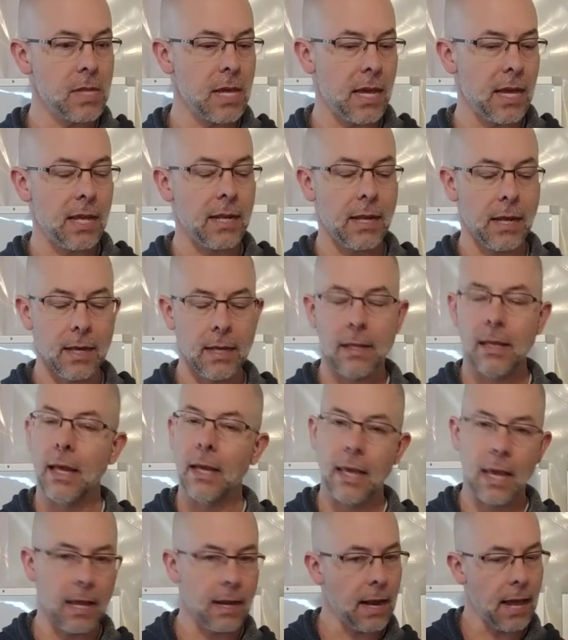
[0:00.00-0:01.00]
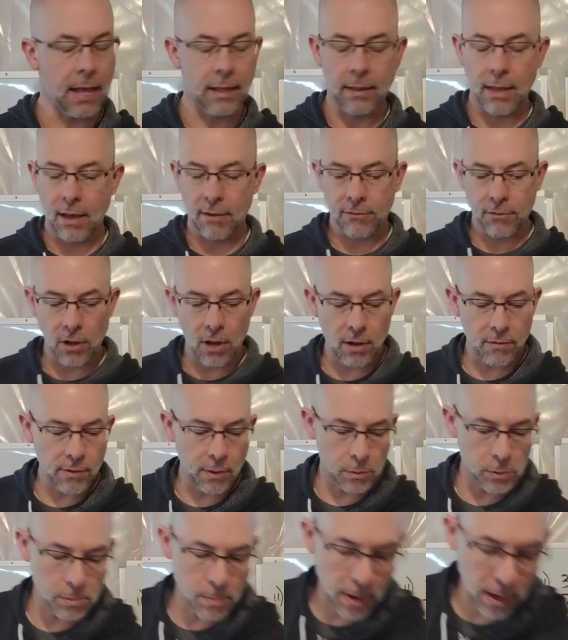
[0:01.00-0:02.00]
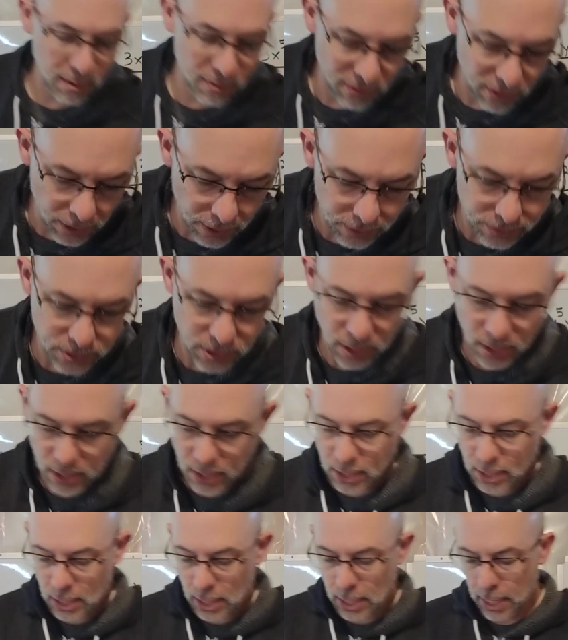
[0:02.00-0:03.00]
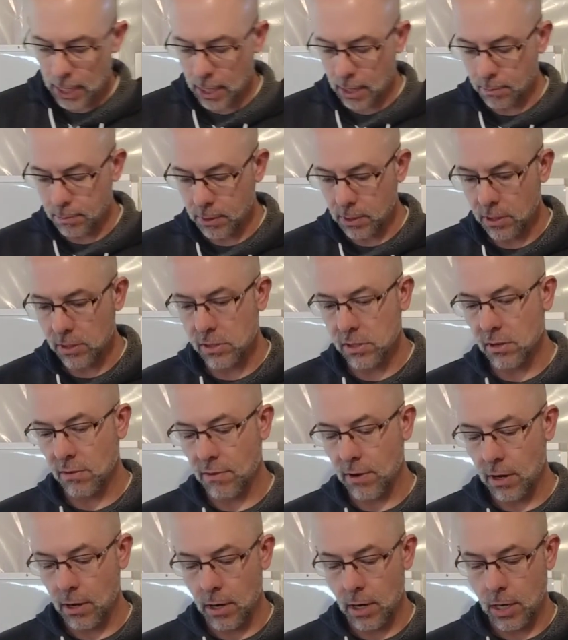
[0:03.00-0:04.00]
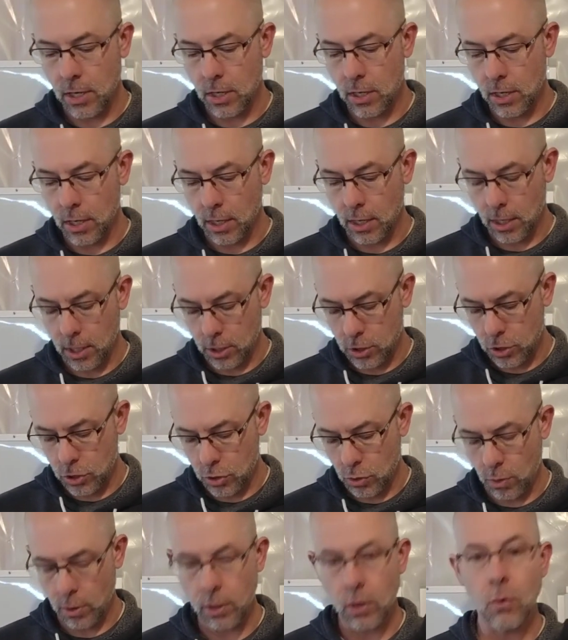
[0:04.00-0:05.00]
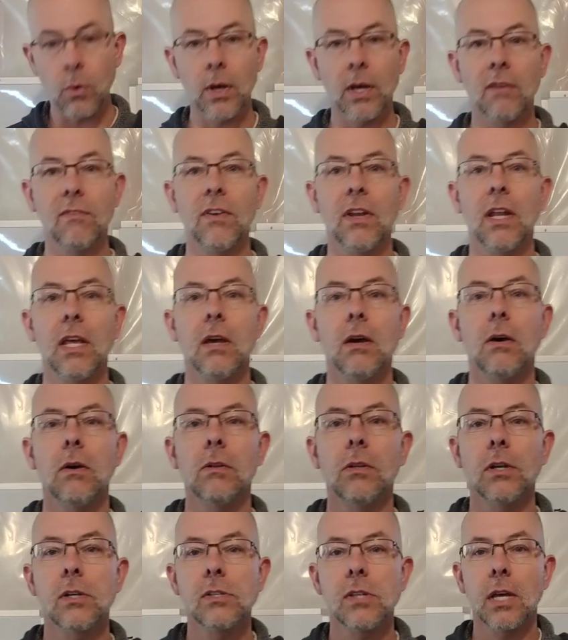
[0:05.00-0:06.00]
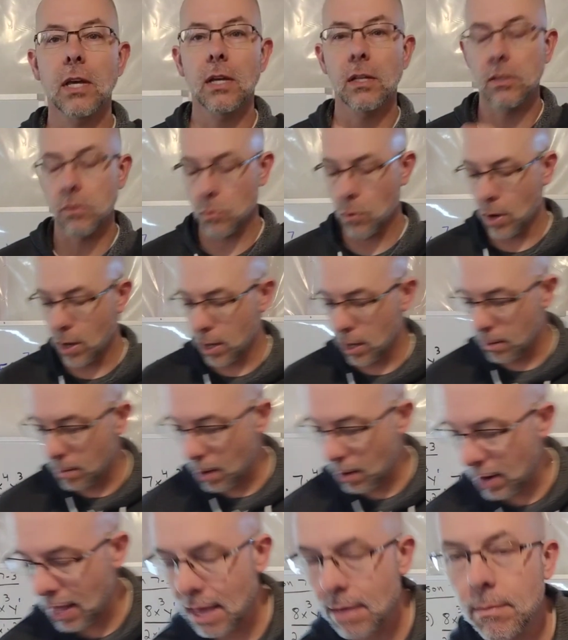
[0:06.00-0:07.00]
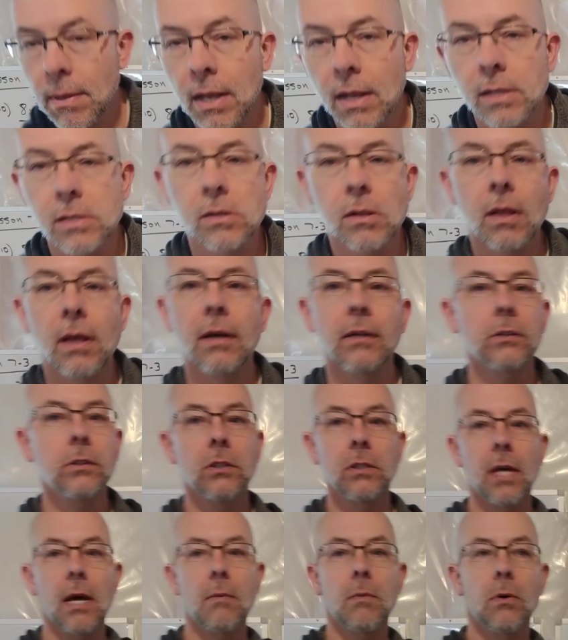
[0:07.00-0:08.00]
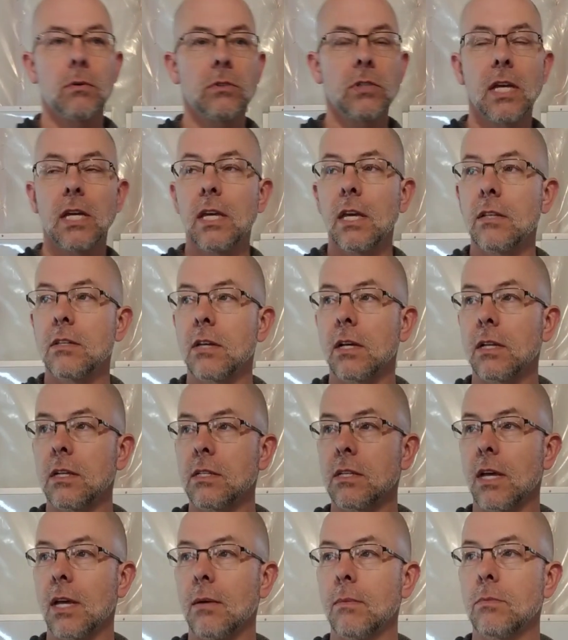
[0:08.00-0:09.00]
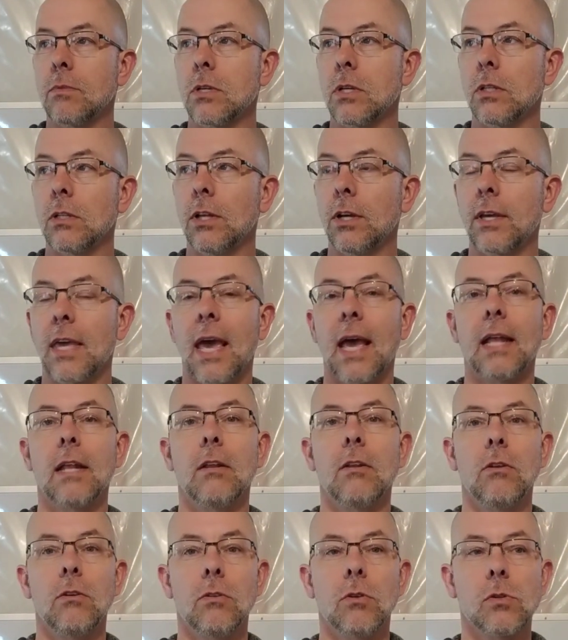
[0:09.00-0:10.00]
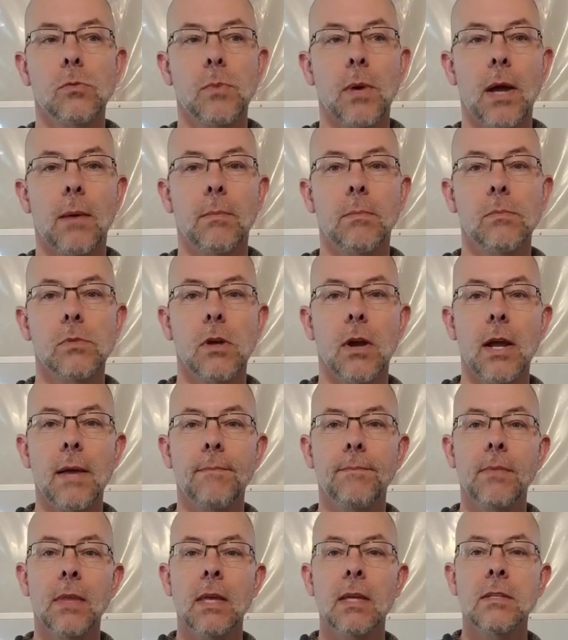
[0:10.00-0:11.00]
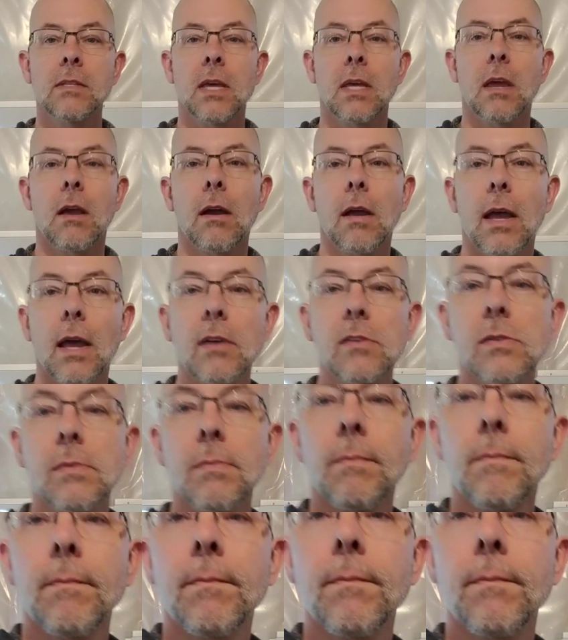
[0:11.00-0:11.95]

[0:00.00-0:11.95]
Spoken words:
that, again, I left off. That was my fault. But this is a very short, quick video. It looks like it's running about 8 minutes long, so that won't take you a ton of time to look at and do those problems. All right? Take care, you guys.